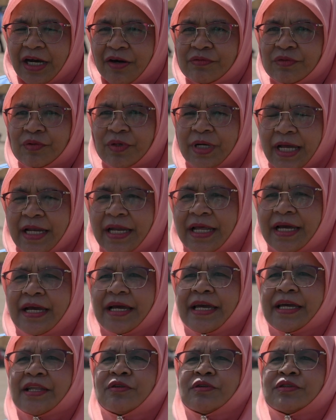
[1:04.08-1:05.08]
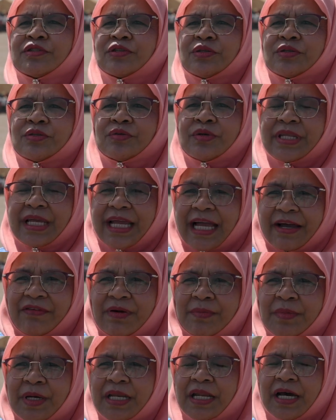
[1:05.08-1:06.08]
of Turkana and also to the
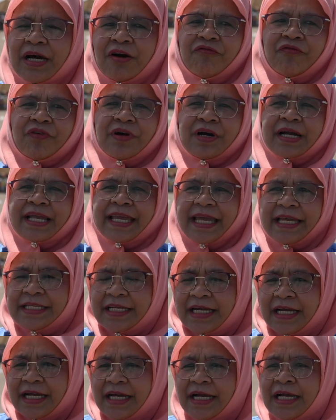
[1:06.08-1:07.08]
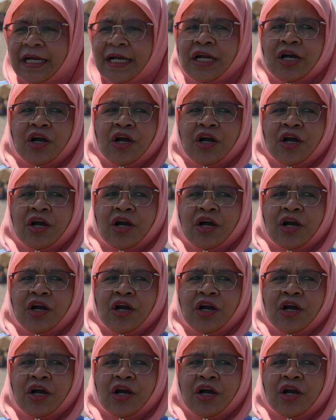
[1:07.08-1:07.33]
government of Kenya